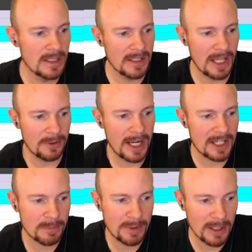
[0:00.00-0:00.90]
Yeah, the
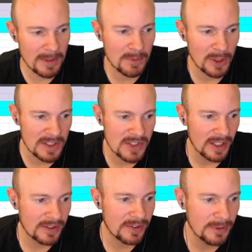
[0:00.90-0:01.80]
reactor premium really
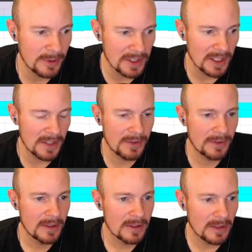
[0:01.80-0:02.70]
sucks. It really does
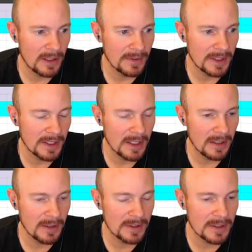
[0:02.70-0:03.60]
on the uh,
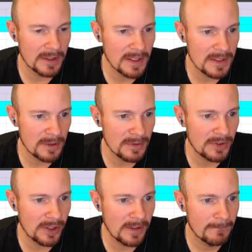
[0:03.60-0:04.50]
on the uh,
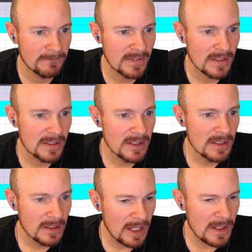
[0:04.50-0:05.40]
C.
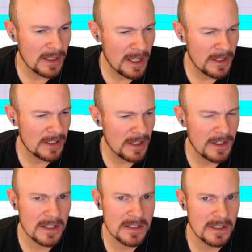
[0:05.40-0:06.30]
I think I think I
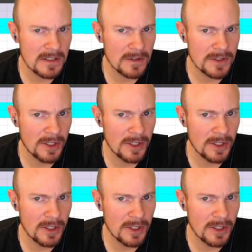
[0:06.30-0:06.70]
think C tier is